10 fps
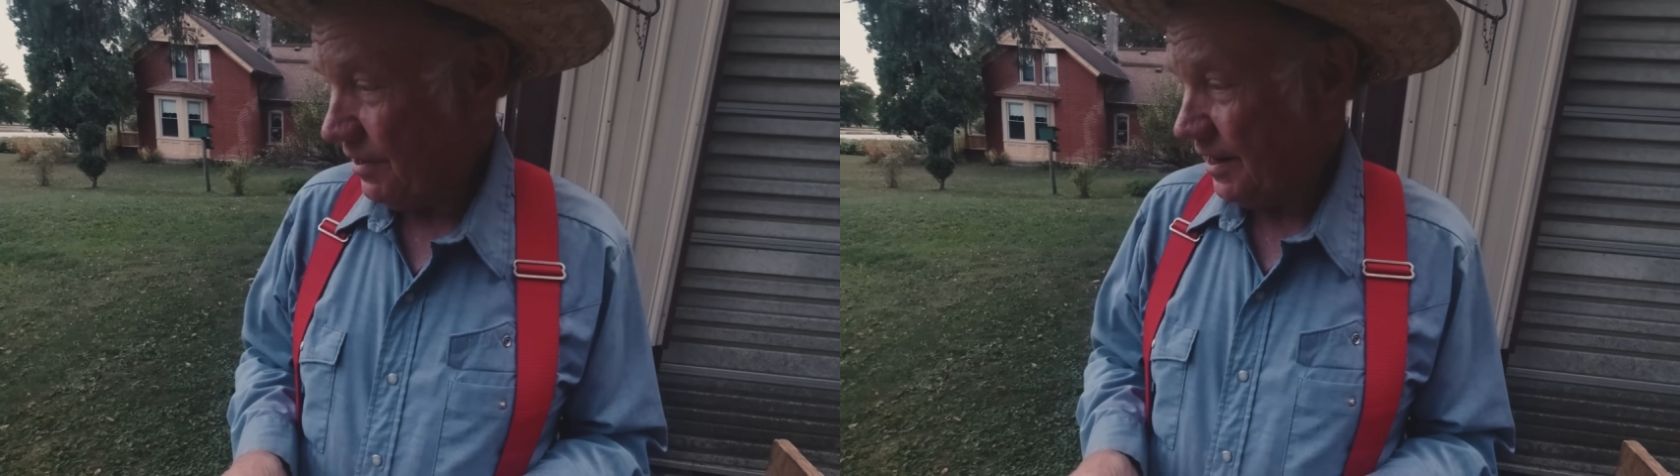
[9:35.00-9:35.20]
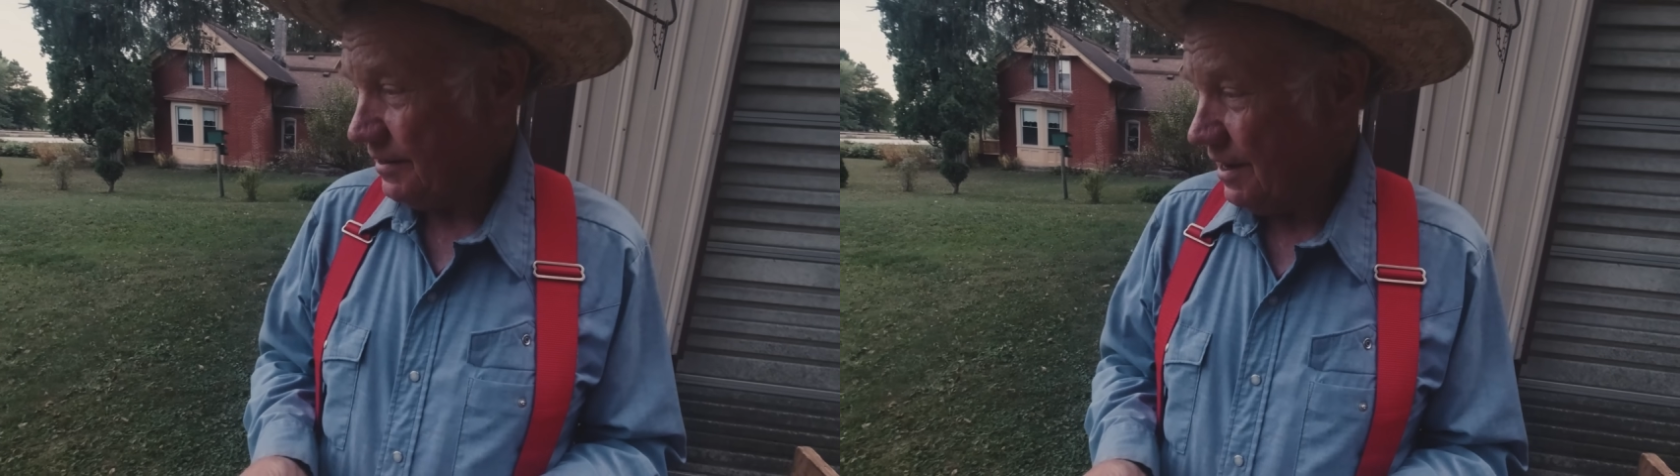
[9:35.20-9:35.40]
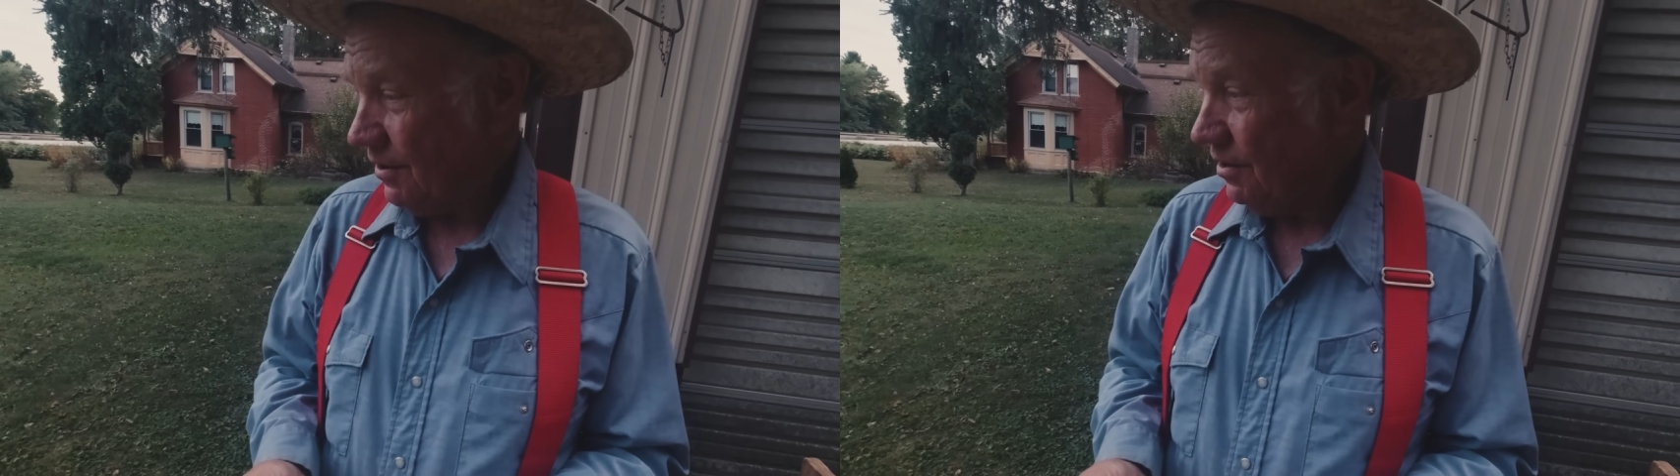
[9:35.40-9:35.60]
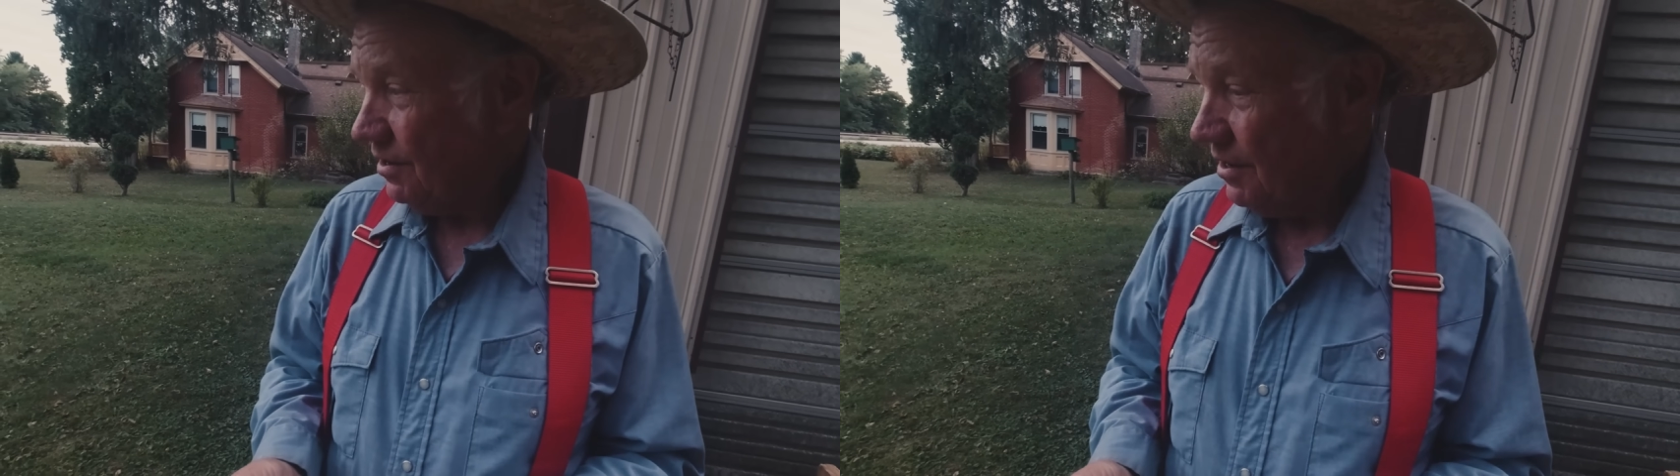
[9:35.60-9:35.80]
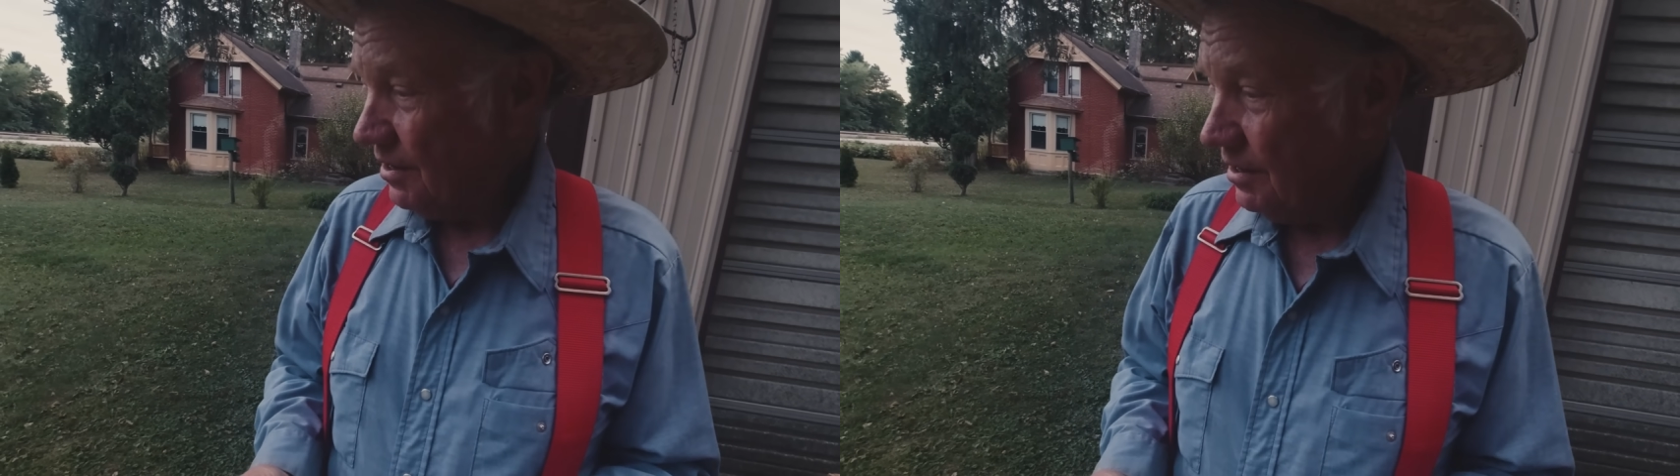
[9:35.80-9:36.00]
right now,
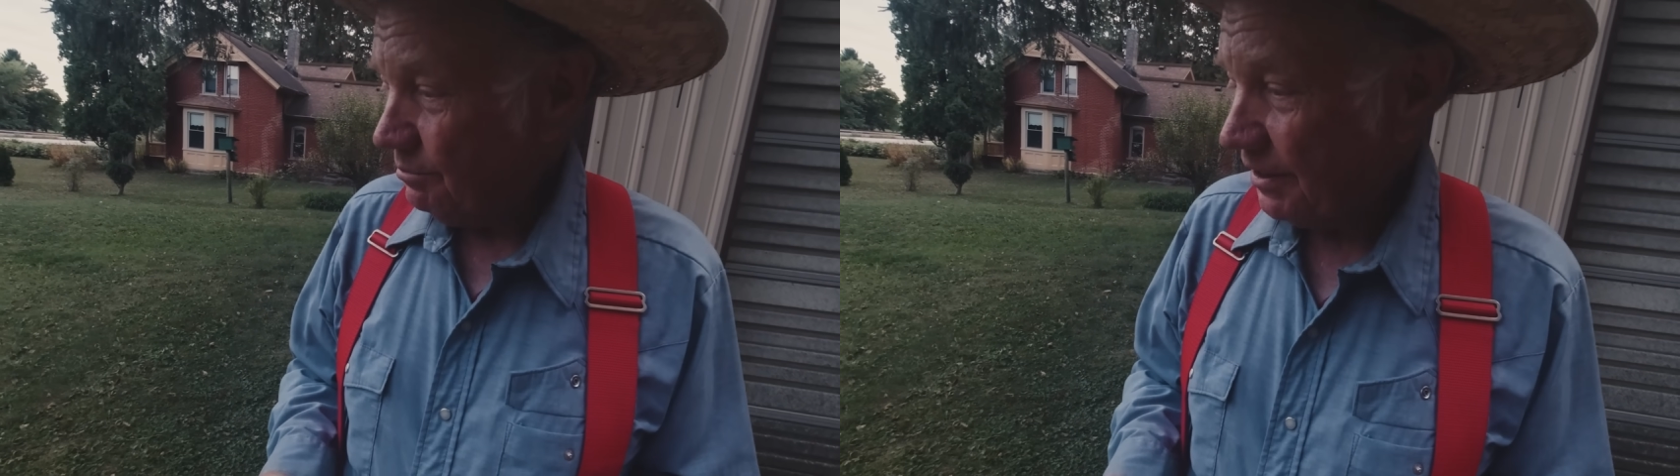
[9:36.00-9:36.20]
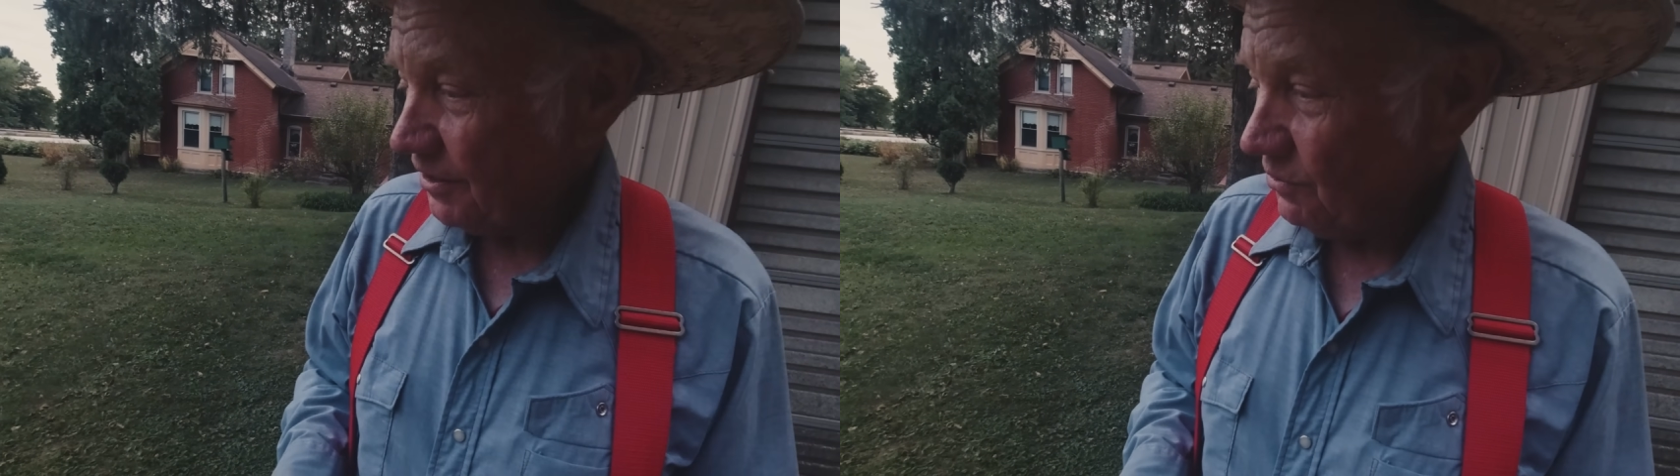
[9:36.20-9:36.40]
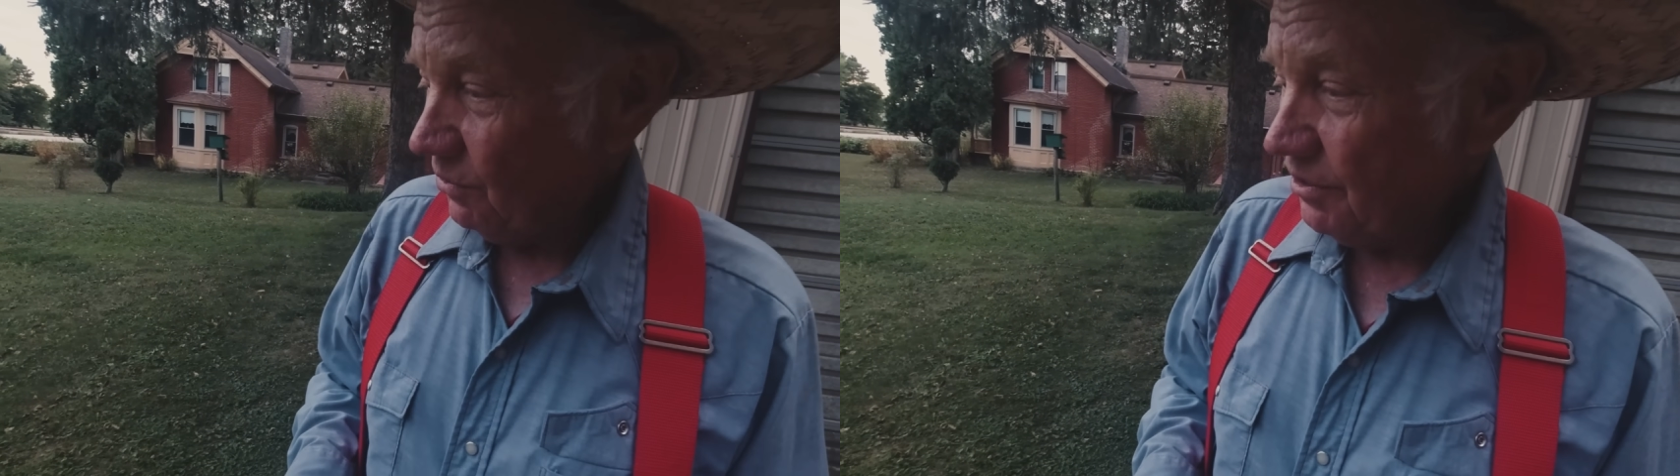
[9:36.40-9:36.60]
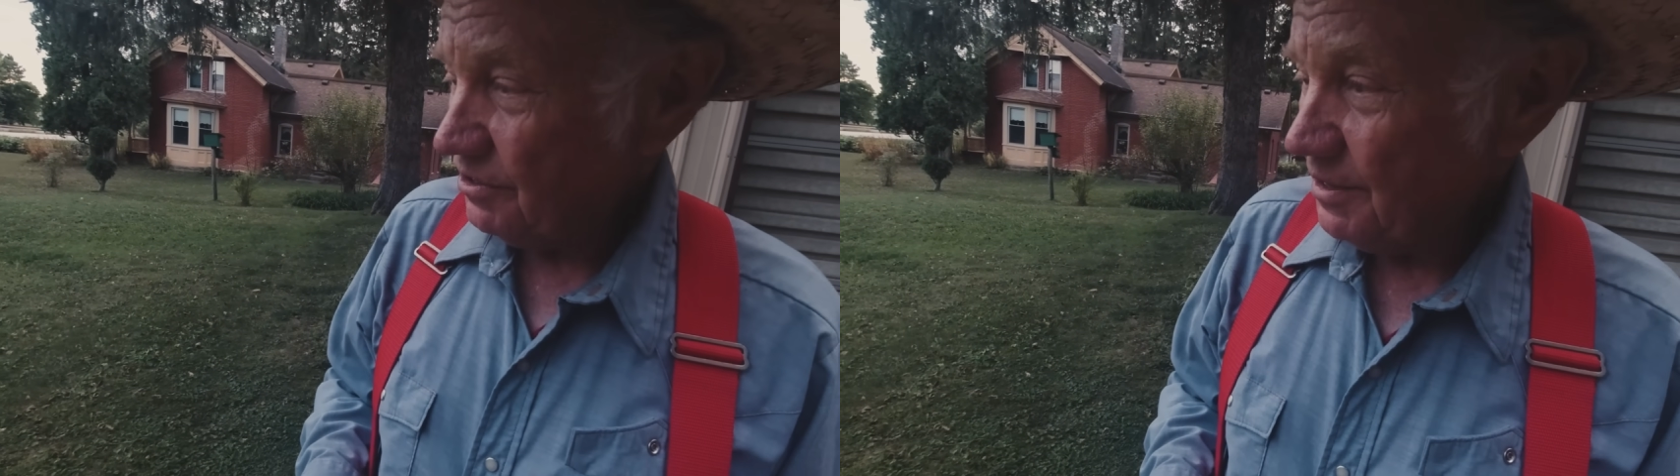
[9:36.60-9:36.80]
but in order